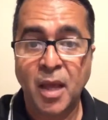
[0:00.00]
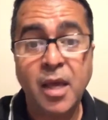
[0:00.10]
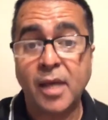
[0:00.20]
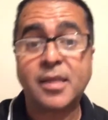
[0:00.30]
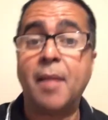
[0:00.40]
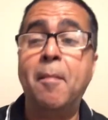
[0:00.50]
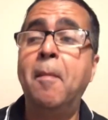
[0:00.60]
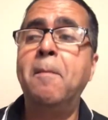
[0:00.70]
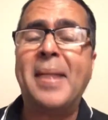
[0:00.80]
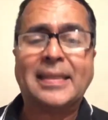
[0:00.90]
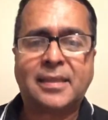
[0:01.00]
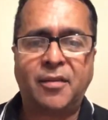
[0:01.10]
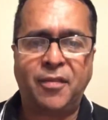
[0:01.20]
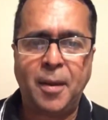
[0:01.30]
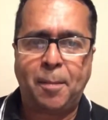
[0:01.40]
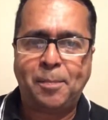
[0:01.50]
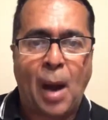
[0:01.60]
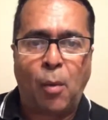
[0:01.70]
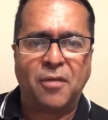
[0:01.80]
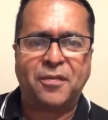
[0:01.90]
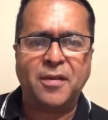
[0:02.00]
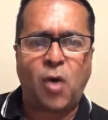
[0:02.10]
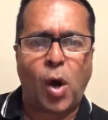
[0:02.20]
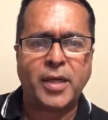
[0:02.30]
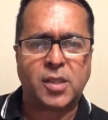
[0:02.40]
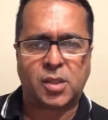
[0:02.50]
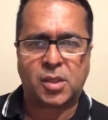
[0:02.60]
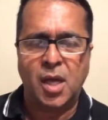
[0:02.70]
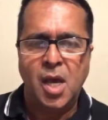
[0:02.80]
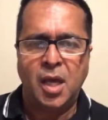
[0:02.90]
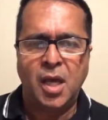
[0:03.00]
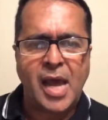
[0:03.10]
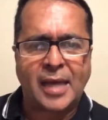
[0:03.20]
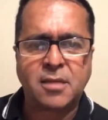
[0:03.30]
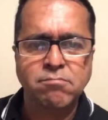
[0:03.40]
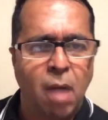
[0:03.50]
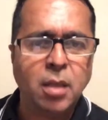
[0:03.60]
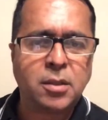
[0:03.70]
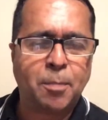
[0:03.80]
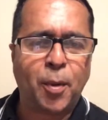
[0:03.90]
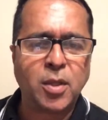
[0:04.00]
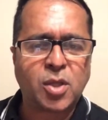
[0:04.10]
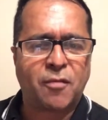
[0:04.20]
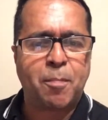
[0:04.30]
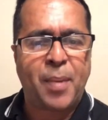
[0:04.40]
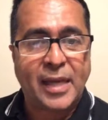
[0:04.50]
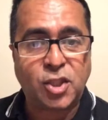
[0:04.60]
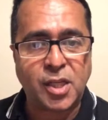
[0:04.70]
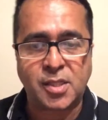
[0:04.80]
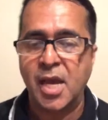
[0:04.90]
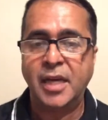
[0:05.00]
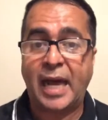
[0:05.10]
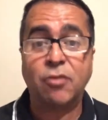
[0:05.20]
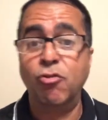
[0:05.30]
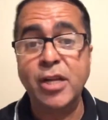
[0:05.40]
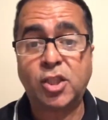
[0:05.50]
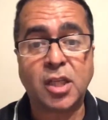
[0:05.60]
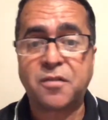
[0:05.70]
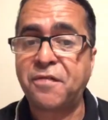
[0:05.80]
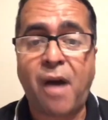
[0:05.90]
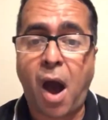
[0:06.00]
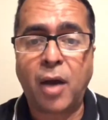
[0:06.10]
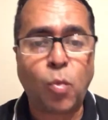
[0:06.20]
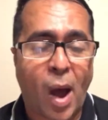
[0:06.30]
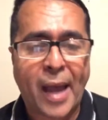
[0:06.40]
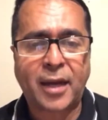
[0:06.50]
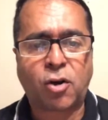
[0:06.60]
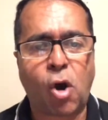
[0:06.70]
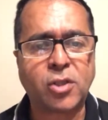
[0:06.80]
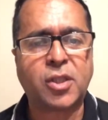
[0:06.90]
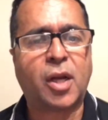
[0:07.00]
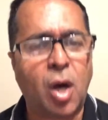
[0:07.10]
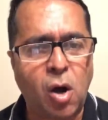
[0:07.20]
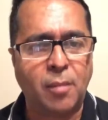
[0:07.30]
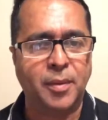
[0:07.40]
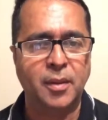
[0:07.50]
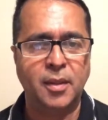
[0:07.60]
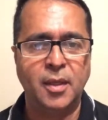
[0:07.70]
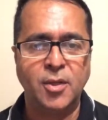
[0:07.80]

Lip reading: He is a massively powerful voice. He has multiples of pages that reaches far and wide across the globe.